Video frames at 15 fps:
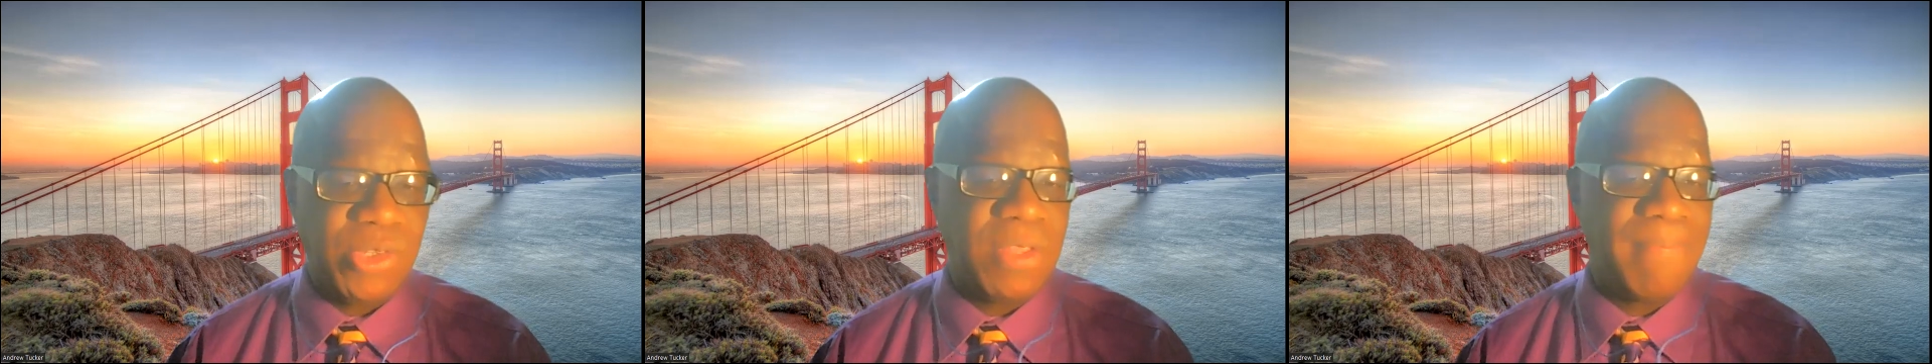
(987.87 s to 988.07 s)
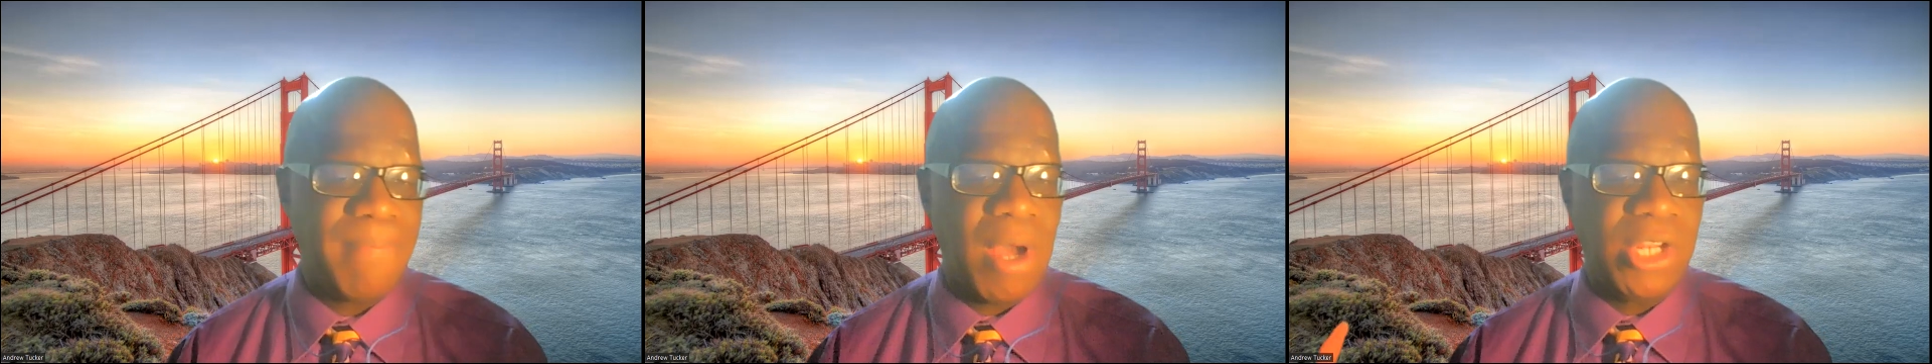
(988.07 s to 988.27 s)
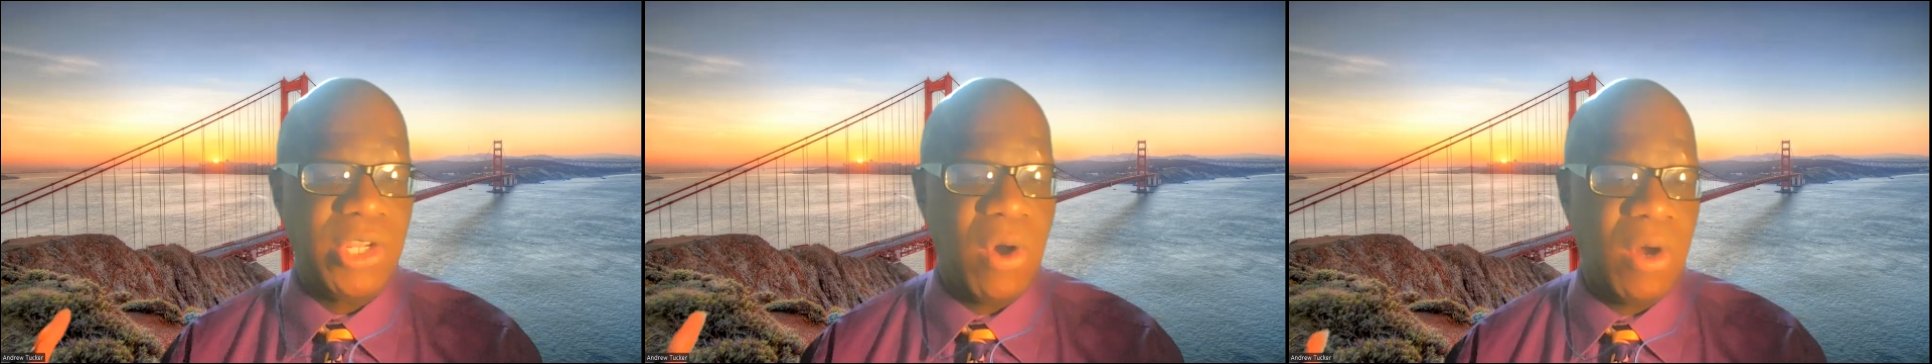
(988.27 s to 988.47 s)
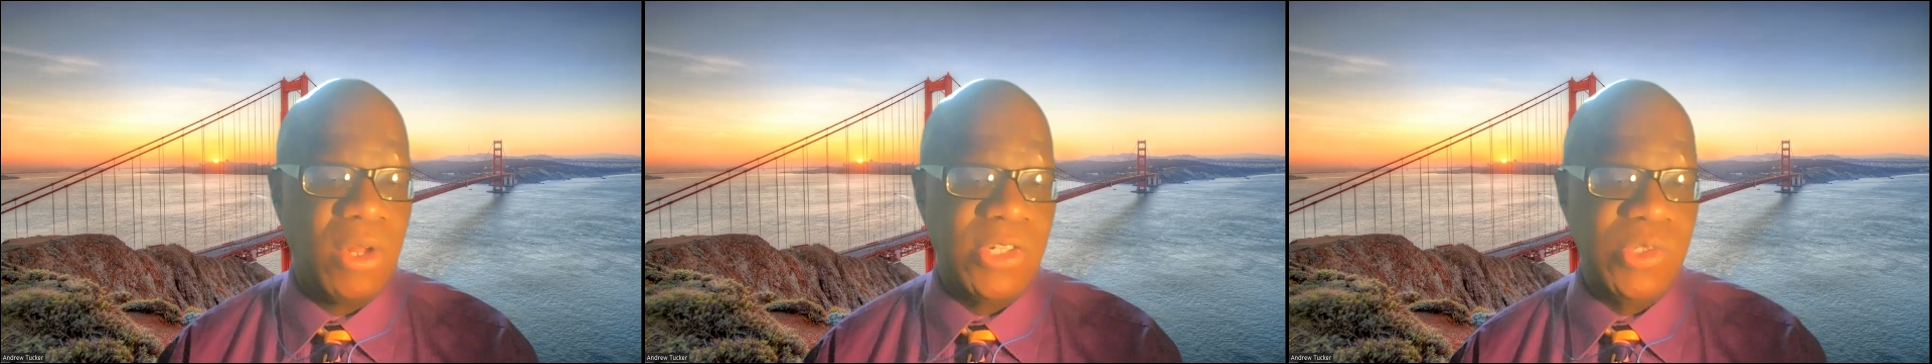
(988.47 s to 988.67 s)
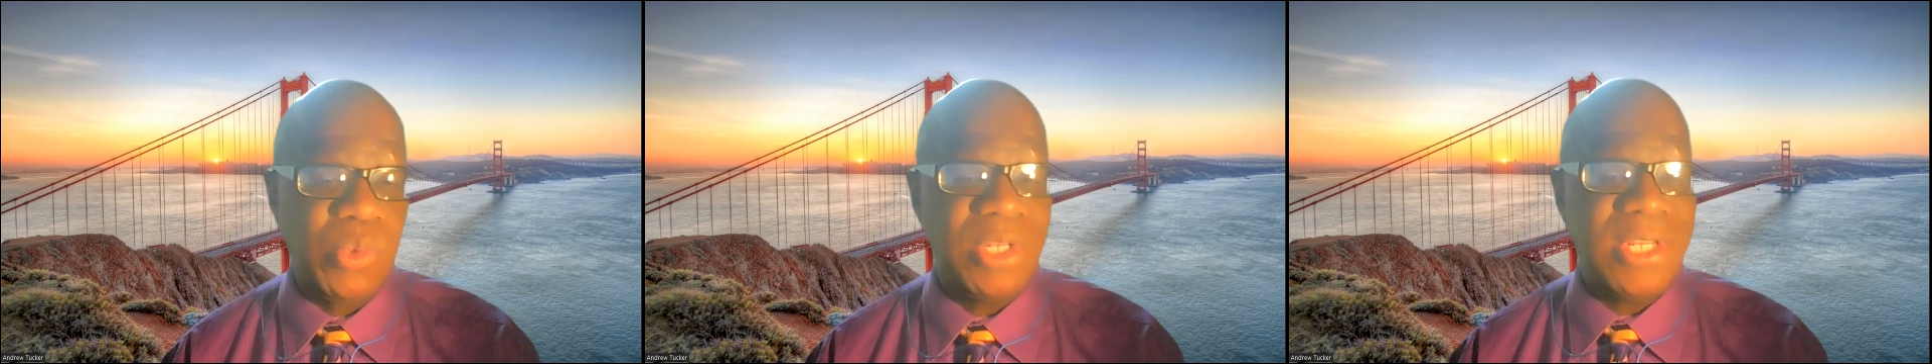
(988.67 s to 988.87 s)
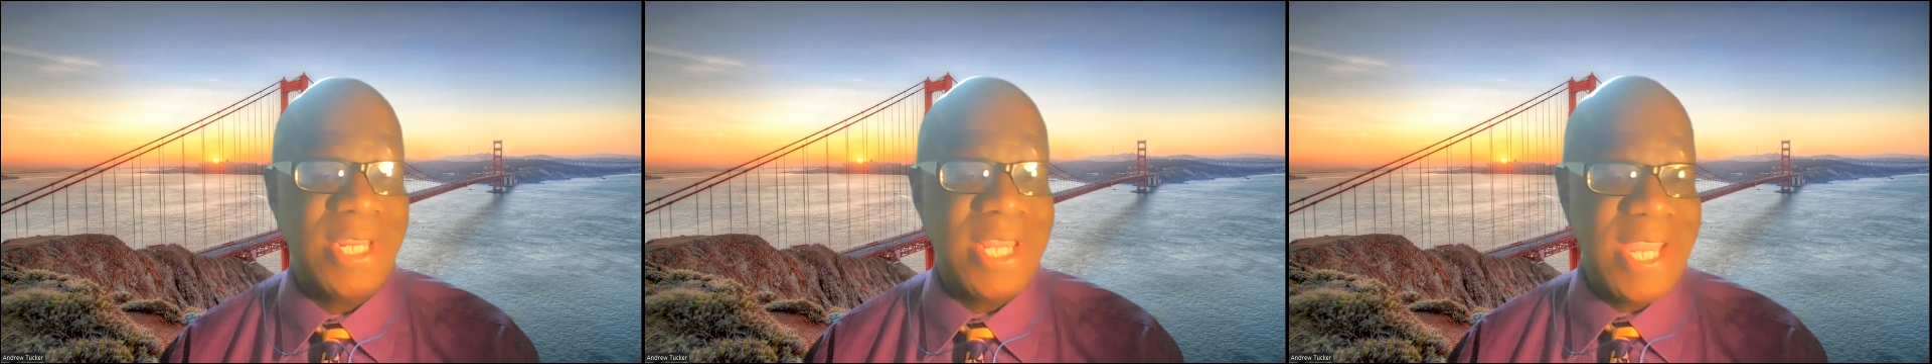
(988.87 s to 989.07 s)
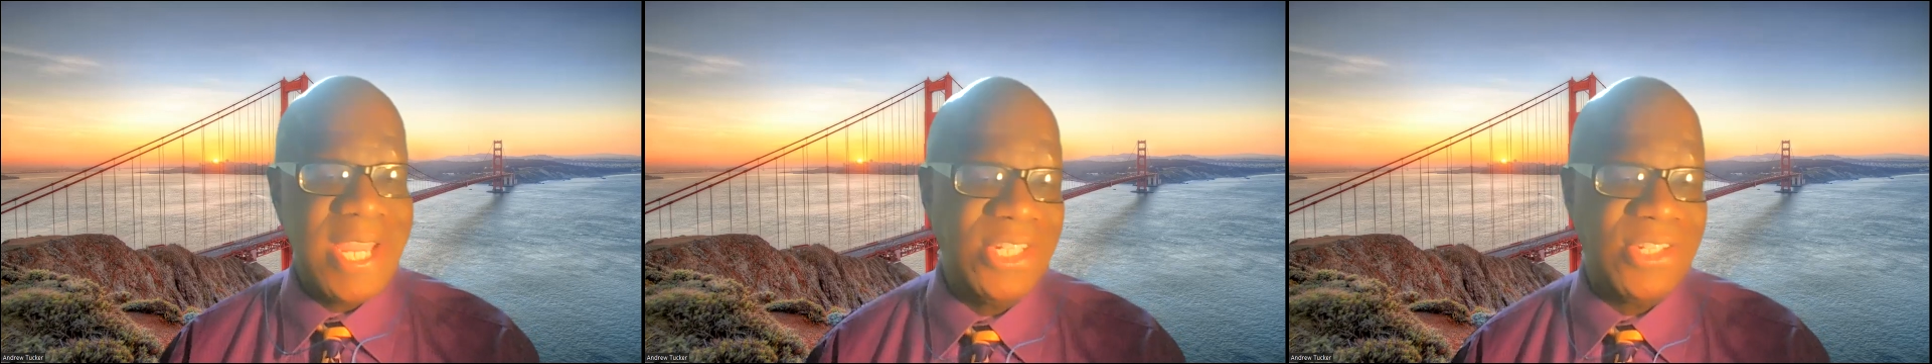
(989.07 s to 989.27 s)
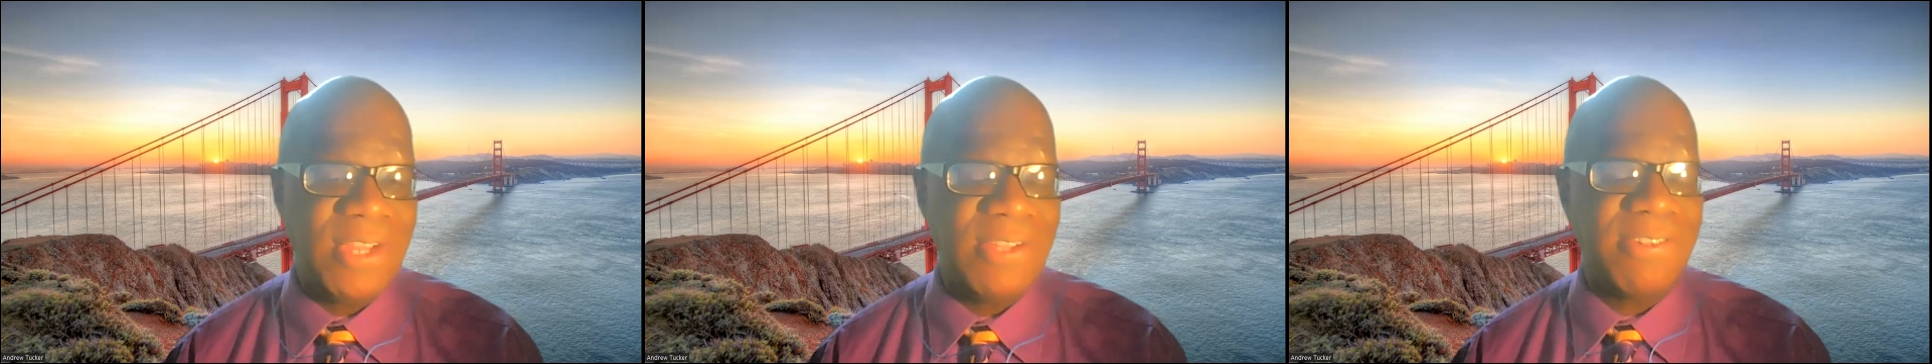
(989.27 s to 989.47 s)
So the body also
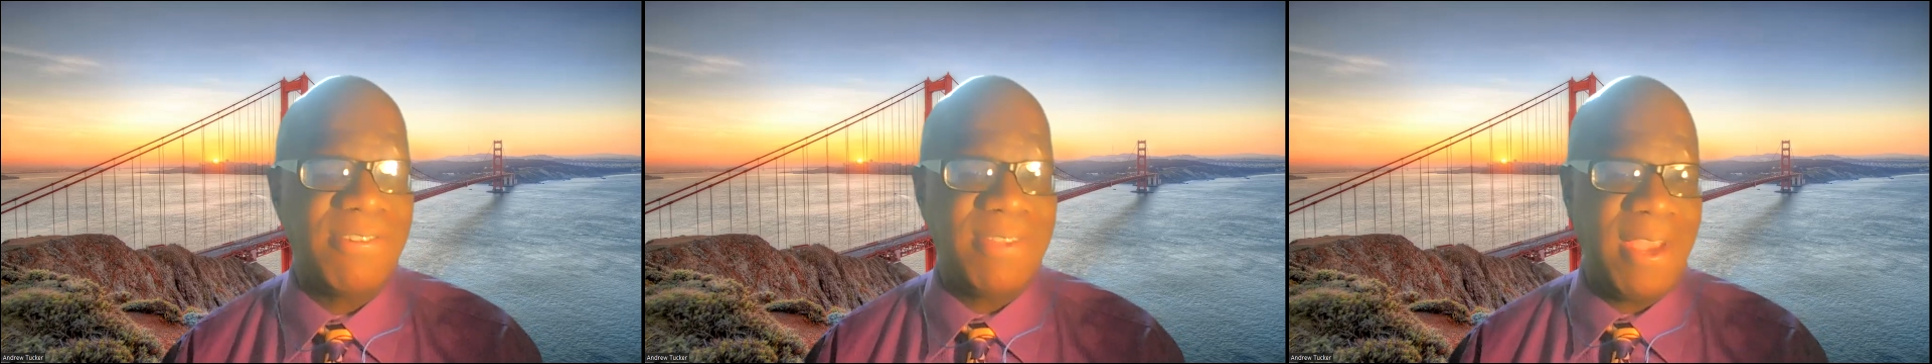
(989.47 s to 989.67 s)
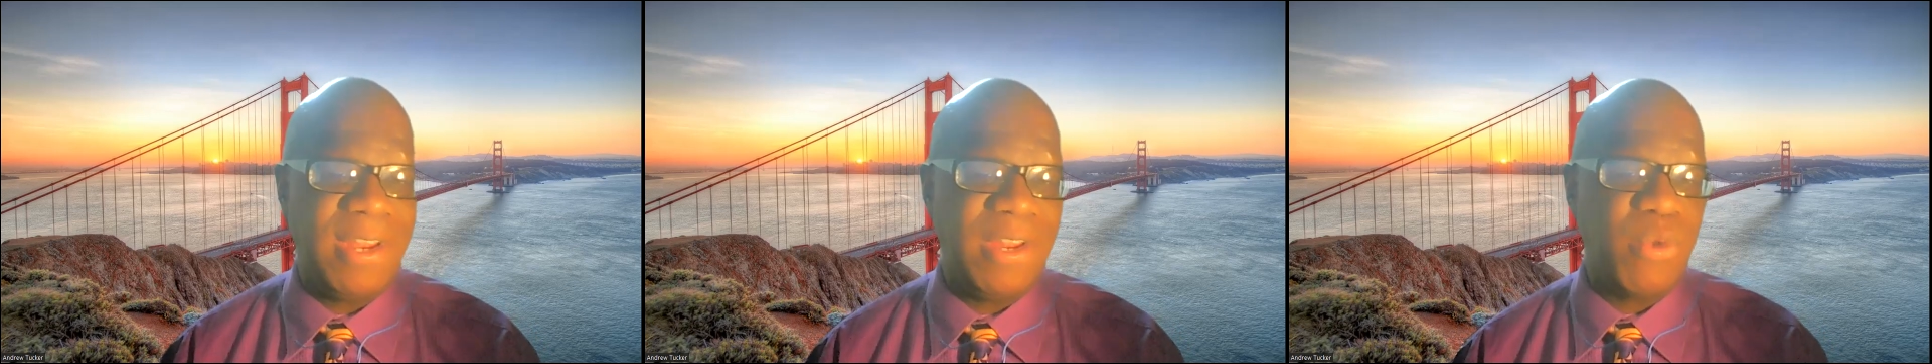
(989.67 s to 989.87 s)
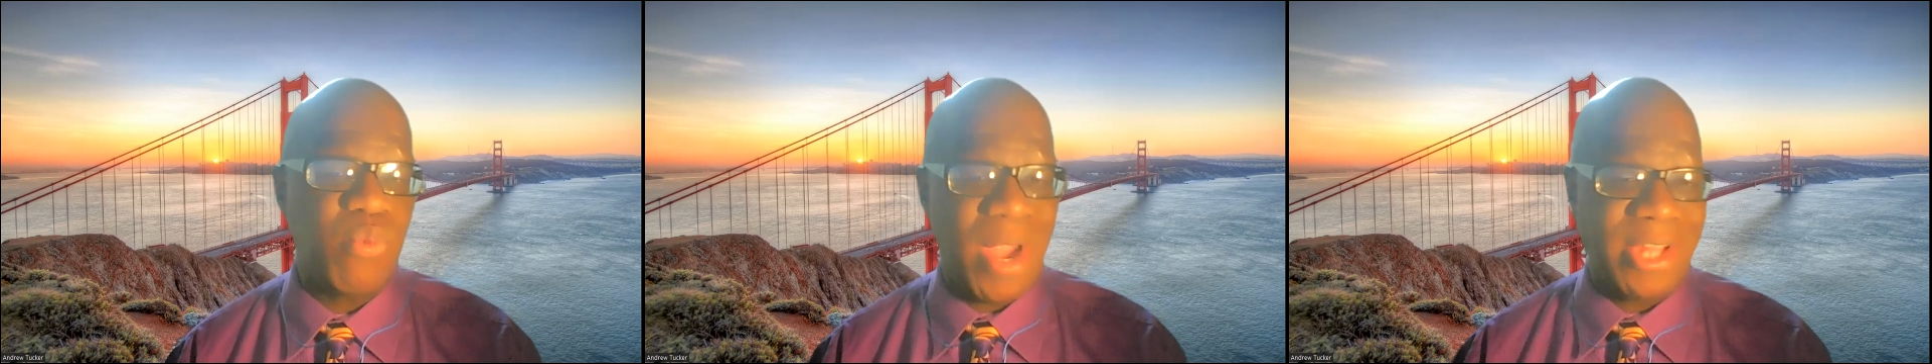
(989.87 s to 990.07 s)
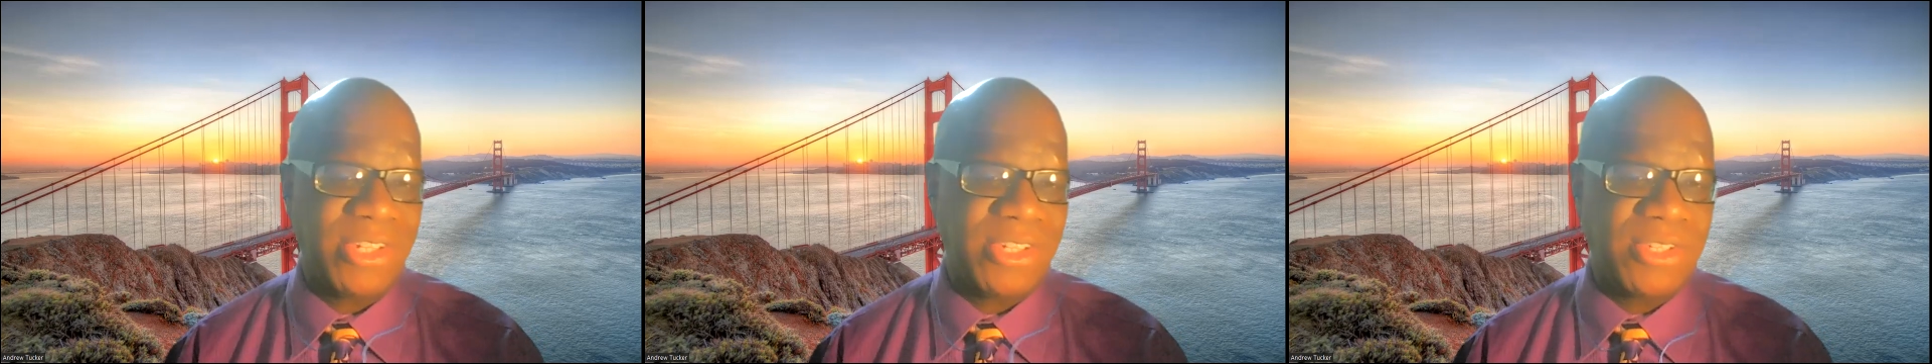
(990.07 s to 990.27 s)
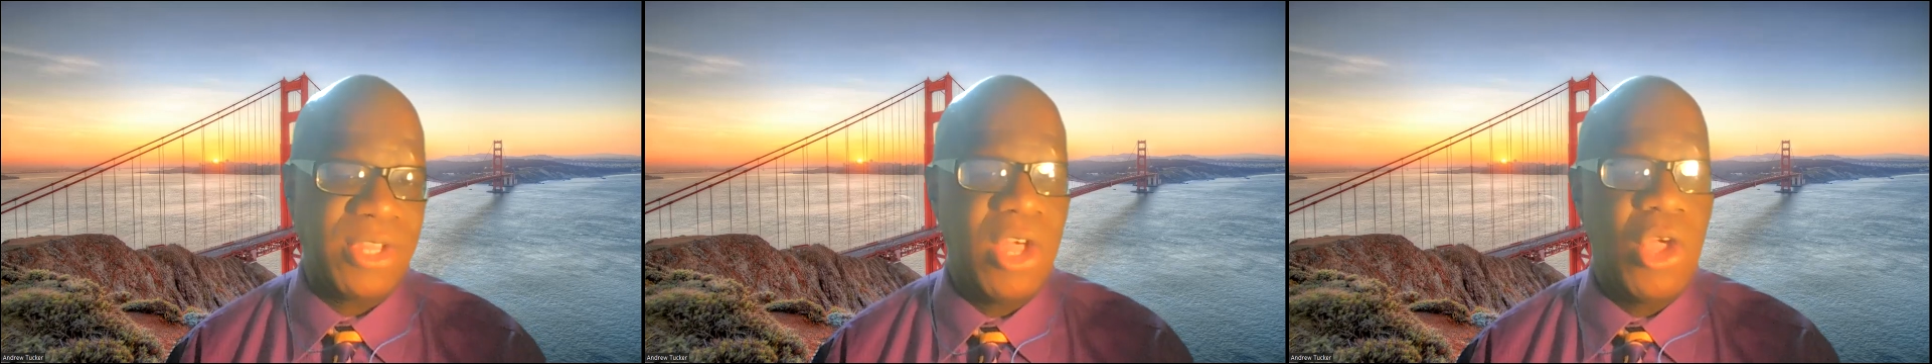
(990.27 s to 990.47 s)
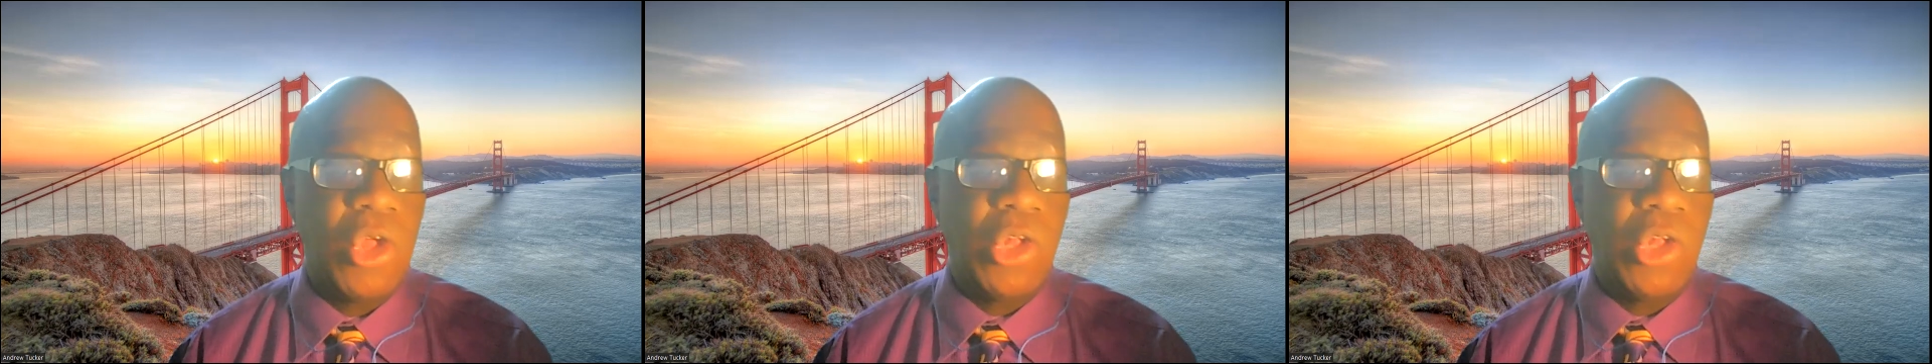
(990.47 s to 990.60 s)
needs its daily rest